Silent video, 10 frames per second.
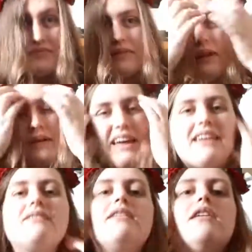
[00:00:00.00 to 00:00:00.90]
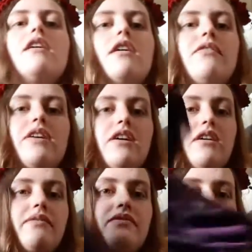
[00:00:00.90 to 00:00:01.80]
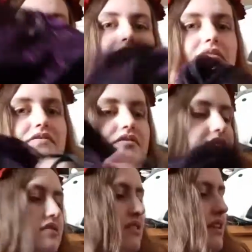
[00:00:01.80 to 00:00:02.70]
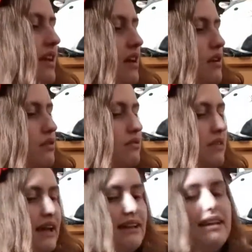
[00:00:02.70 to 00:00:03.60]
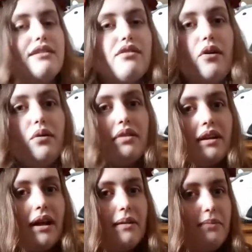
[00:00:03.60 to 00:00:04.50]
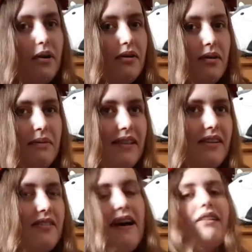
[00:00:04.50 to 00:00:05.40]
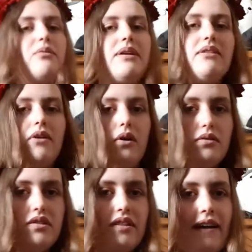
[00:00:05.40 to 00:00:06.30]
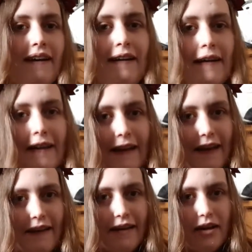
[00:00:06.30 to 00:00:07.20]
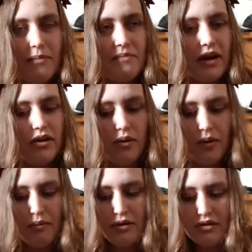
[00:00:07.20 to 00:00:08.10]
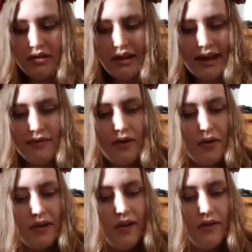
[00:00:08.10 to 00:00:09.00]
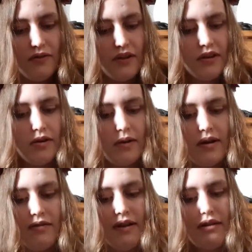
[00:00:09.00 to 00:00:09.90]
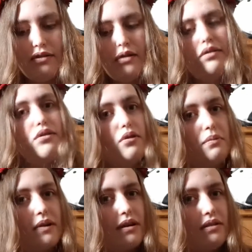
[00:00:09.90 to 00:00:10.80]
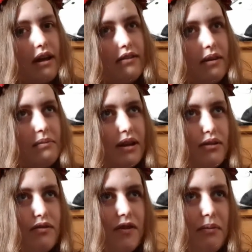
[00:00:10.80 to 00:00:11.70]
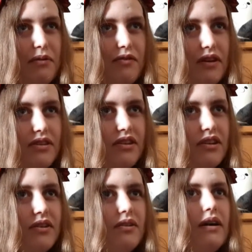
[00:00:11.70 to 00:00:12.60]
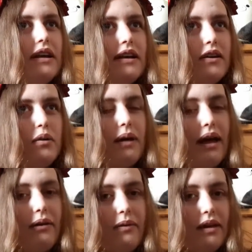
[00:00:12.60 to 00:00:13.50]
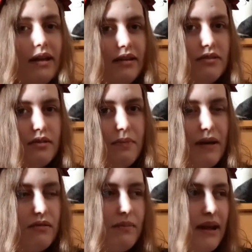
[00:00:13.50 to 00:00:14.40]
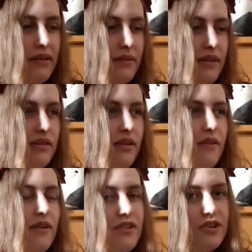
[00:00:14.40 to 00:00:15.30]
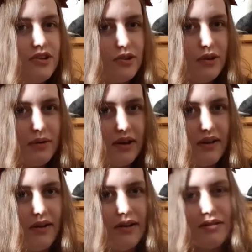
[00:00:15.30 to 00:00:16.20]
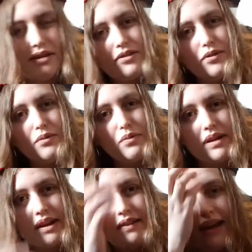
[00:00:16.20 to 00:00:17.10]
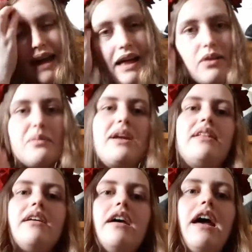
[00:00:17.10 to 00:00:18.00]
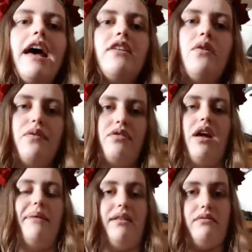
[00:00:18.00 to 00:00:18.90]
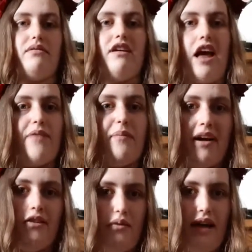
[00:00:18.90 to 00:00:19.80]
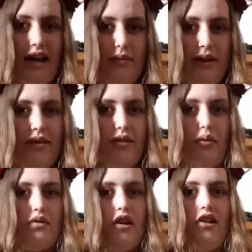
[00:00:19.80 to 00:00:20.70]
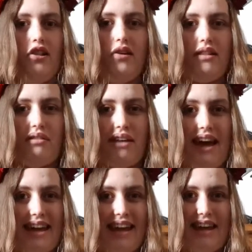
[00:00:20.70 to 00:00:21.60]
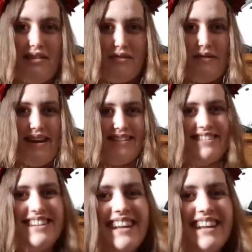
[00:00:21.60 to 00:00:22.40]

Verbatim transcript: Okay. But, um, yeah. So that is all that I bought on my little Halloween haul today. Um, I know it wasn't like a very long video or anything, it's not super exciting, but I just thought it'd be fun to, you know, go out and just buy some Halloween stuff and show you what I got, because I do really like Halloween. And obviously, I mean, I've been buying loads of Halloween clothes. Look at this guy. He's great.